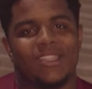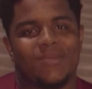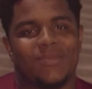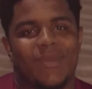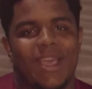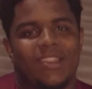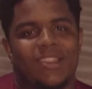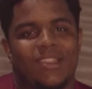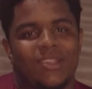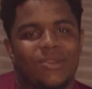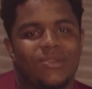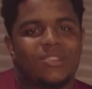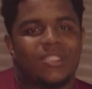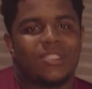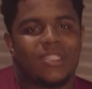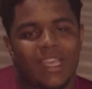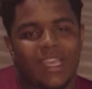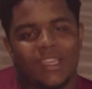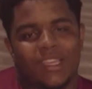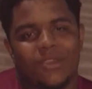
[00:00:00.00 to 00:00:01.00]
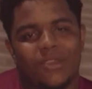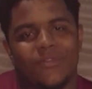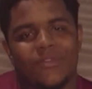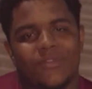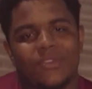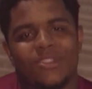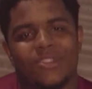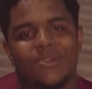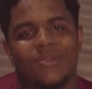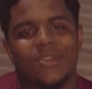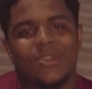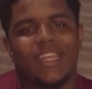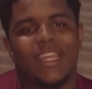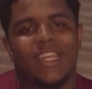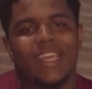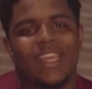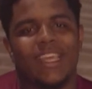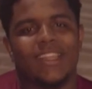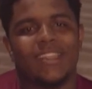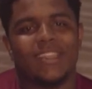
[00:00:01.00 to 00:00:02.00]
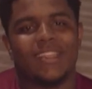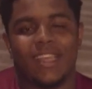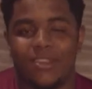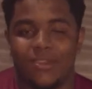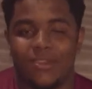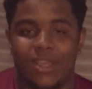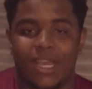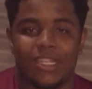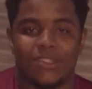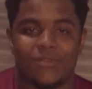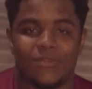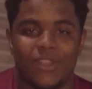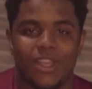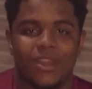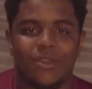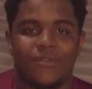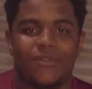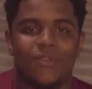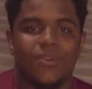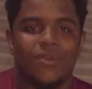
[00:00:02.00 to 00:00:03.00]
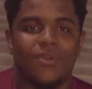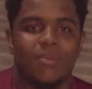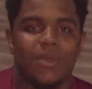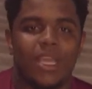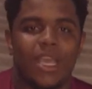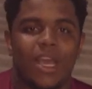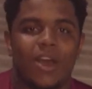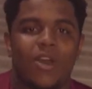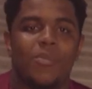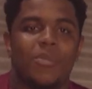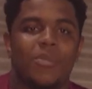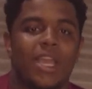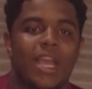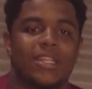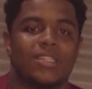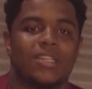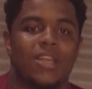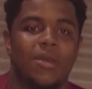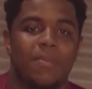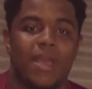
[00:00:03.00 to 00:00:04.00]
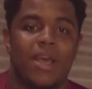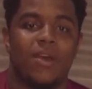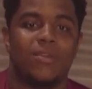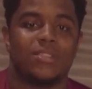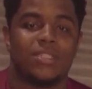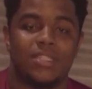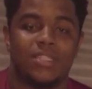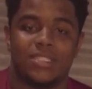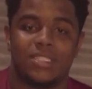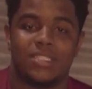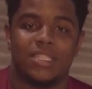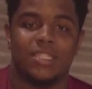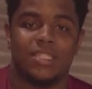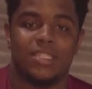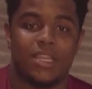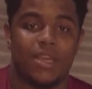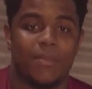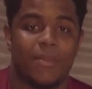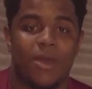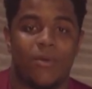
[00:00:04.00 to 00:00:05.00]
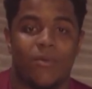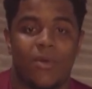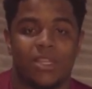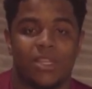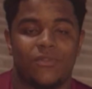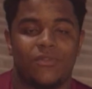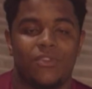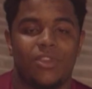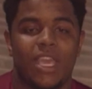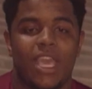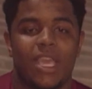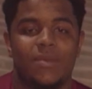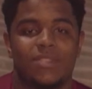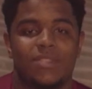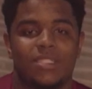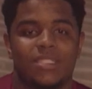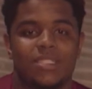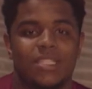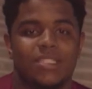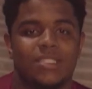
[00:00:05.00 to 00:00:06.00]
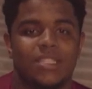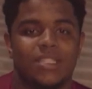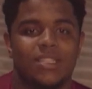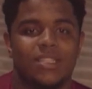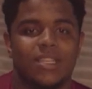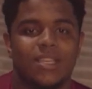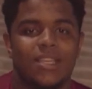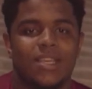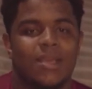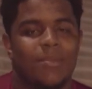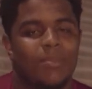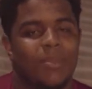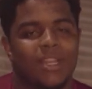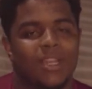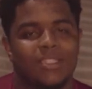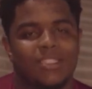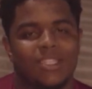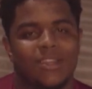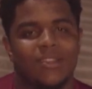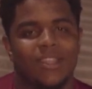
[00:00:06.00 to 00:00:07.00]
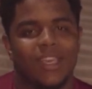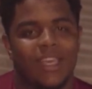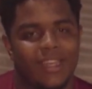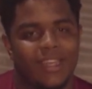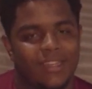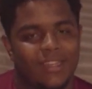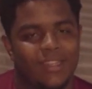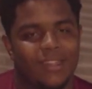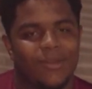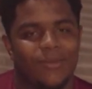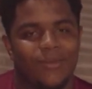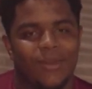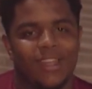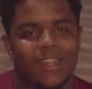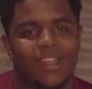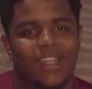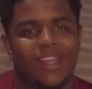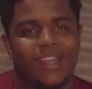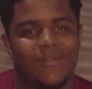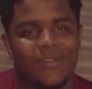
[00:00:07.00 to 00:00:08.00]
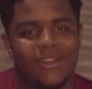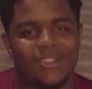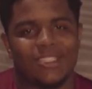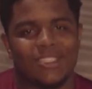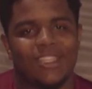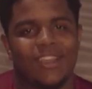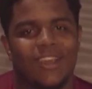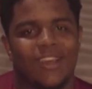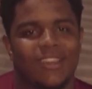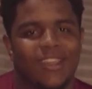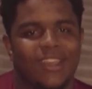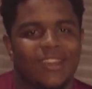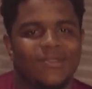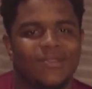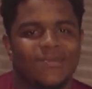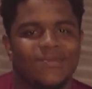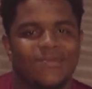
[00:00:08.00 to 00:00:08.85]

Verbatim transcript: Matthews. Thank you for tuning in. Thank you guys for interviewing me. I hope you guys come out to the se- come out and watch a few games this season. But until then, one love. I'll see y'all then.